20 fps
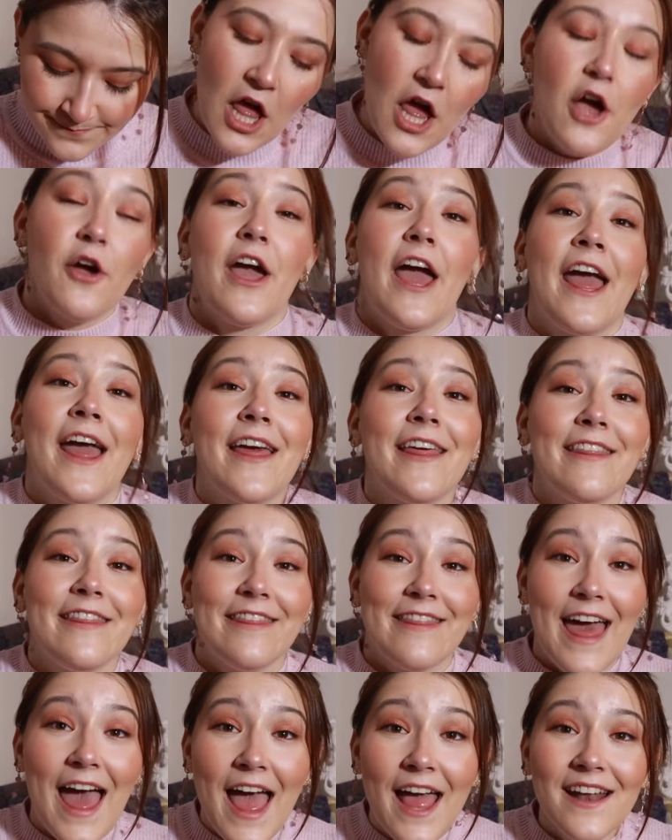Okay,
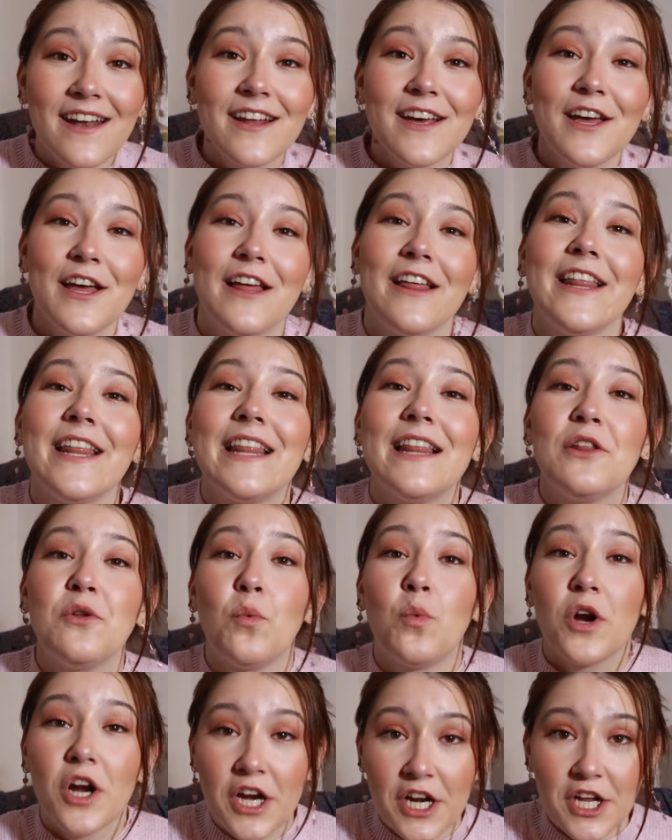then
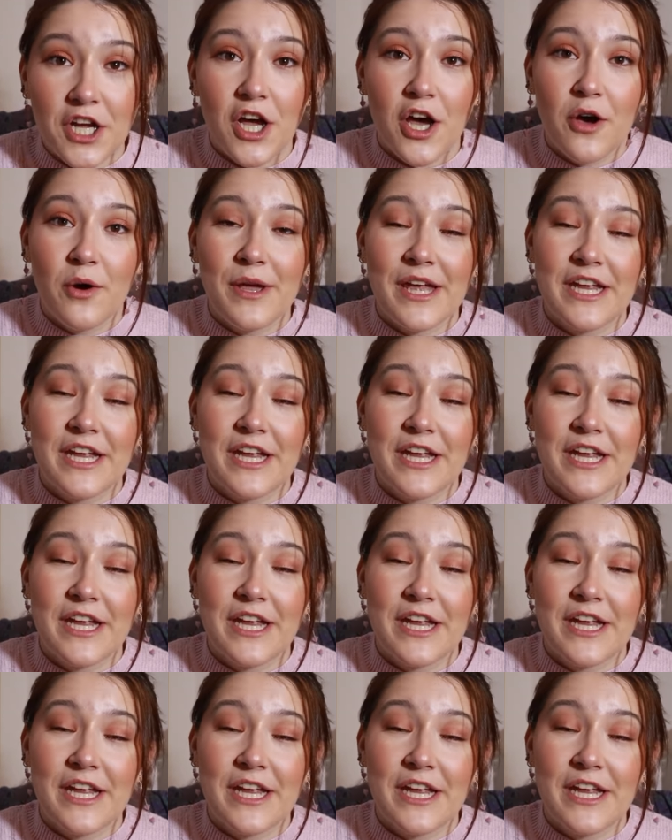we're gonna go